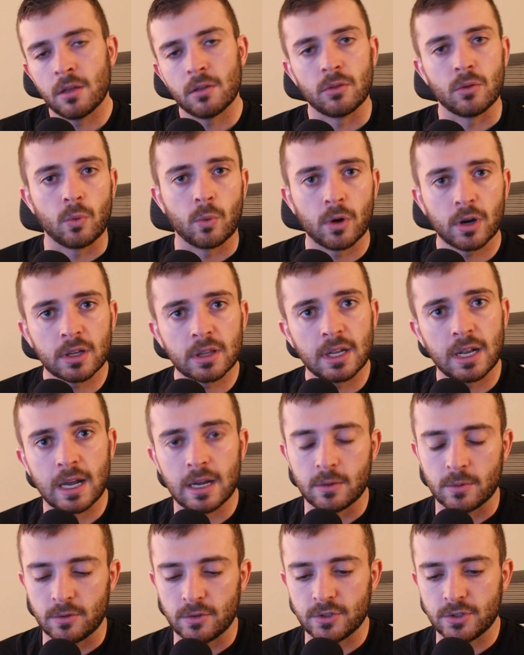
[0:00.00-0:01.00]
the work that
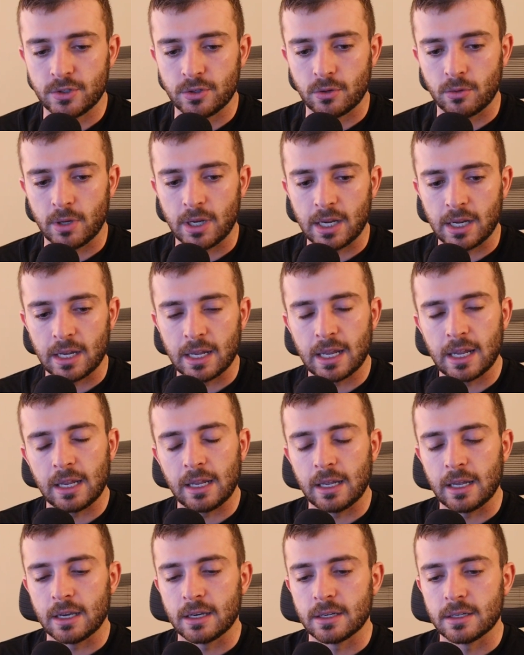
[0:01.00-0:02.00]
I was doing
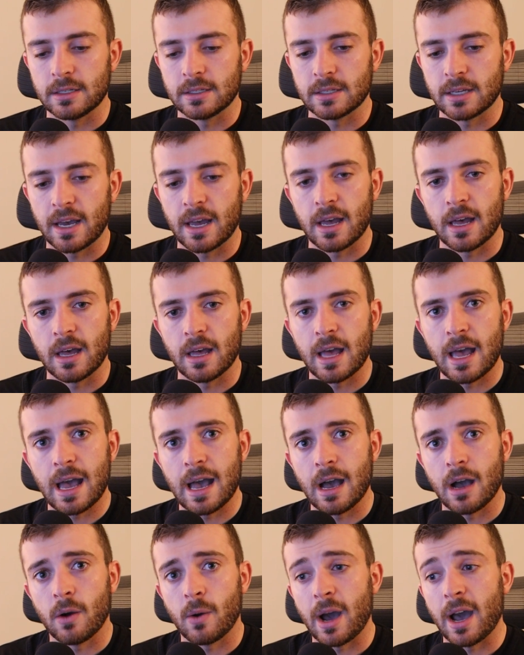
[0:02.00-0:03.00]
and uh,
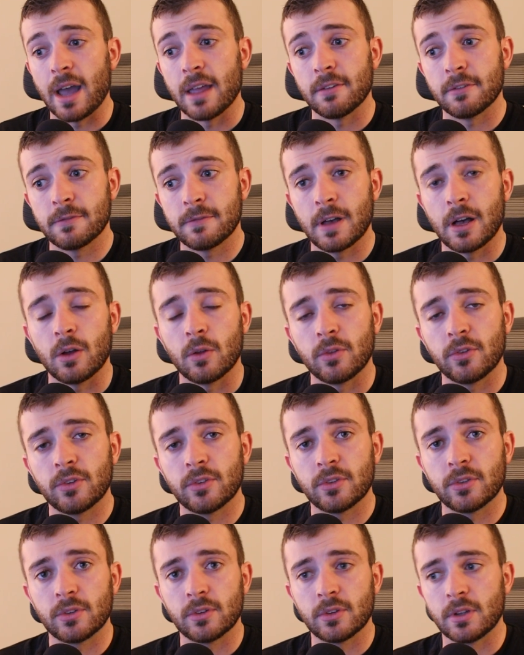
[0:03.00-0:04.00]
how I
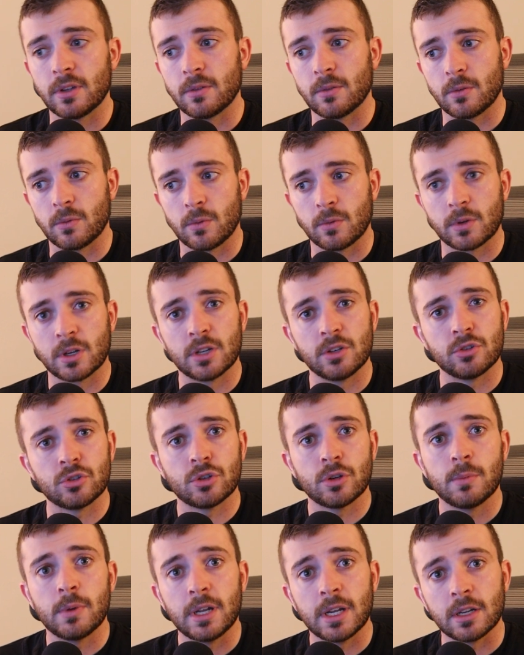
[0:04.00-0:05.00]
felt
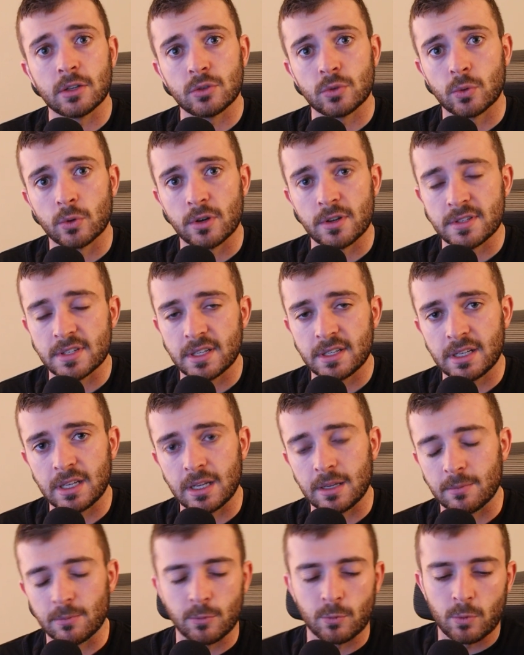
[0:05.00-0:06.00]
contributing towards the
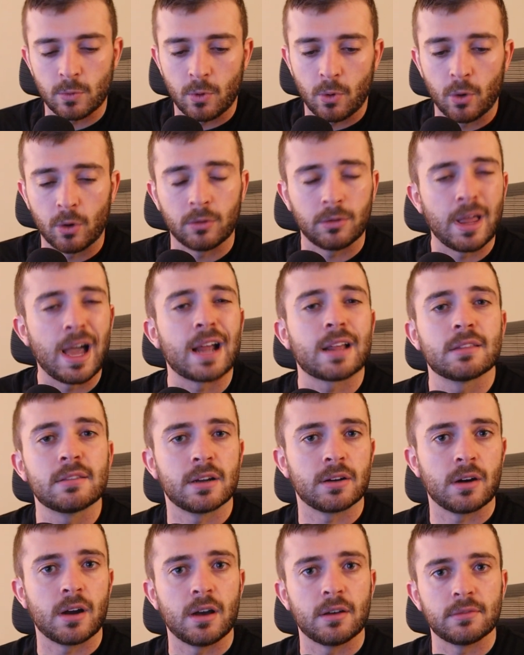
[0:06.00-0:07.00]
team or lack
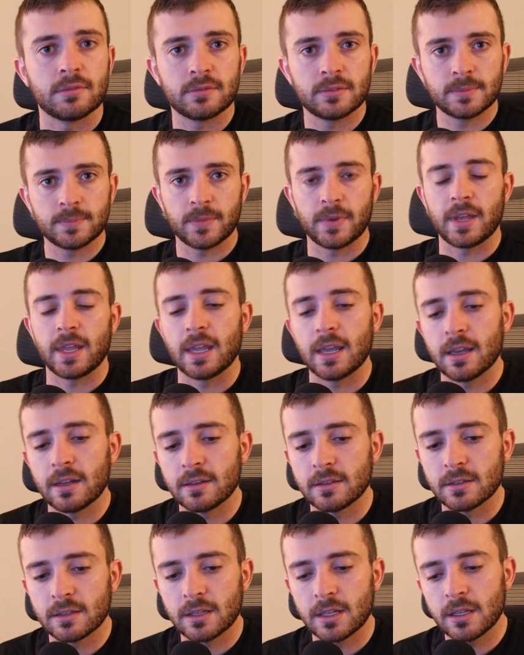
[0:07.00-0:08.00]
thereof.
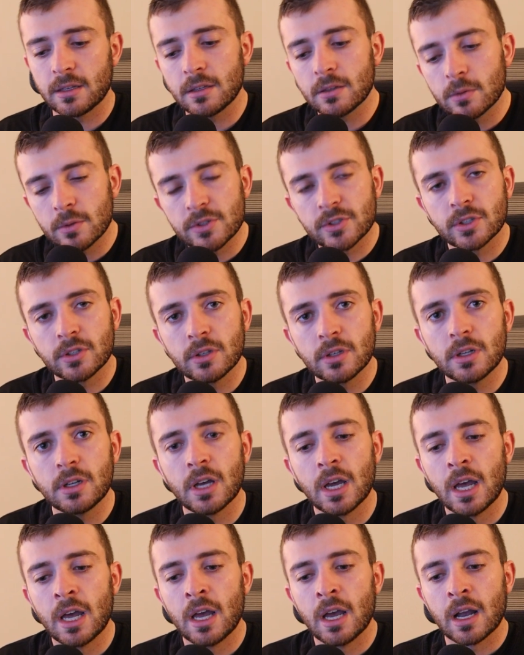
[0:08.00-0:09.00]
And uh, there was
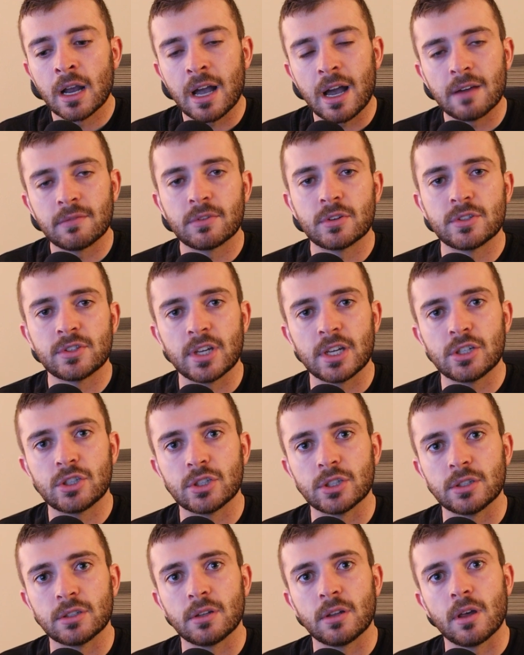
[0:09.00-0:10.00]
good
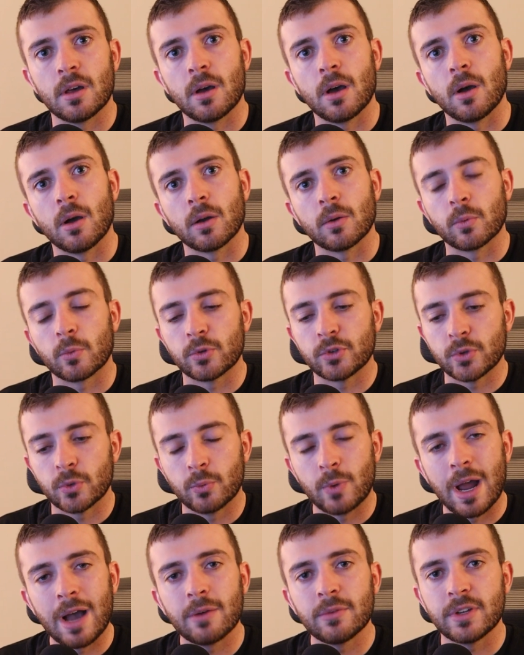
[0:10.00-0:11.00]
conversation uh,
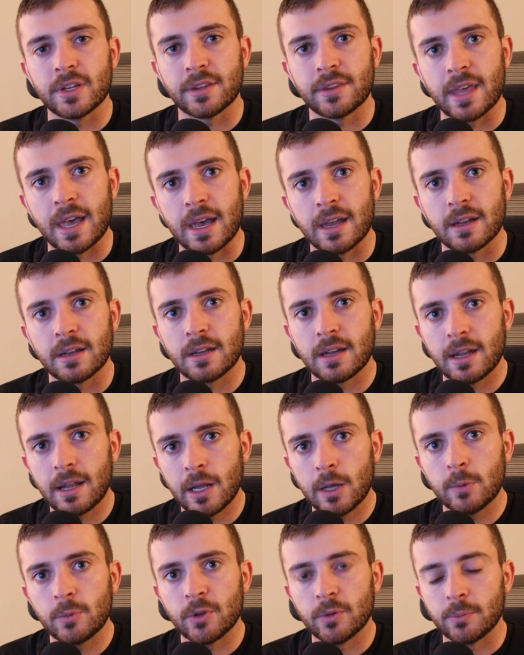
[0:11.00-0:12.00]
surrounding that, and it
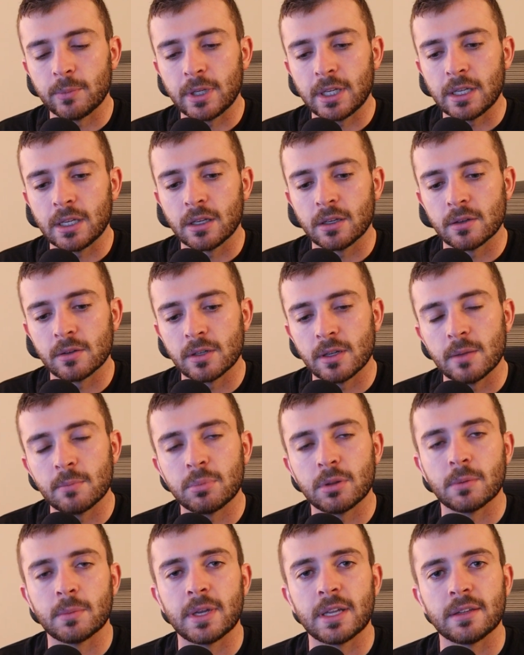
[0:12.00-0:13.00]
helped me
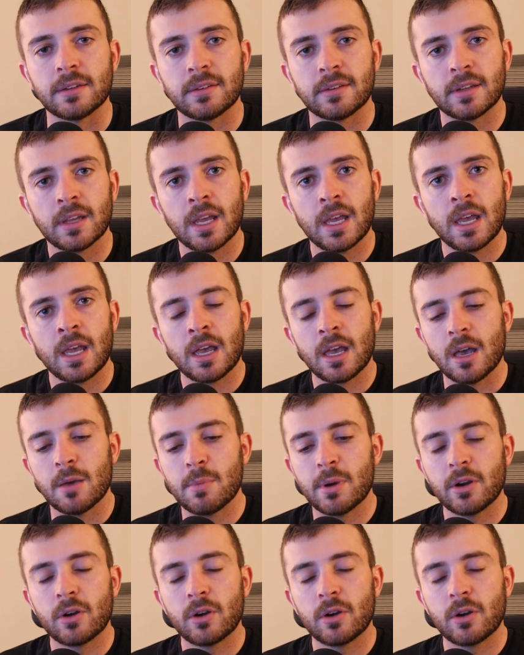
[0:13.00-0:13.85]
implement a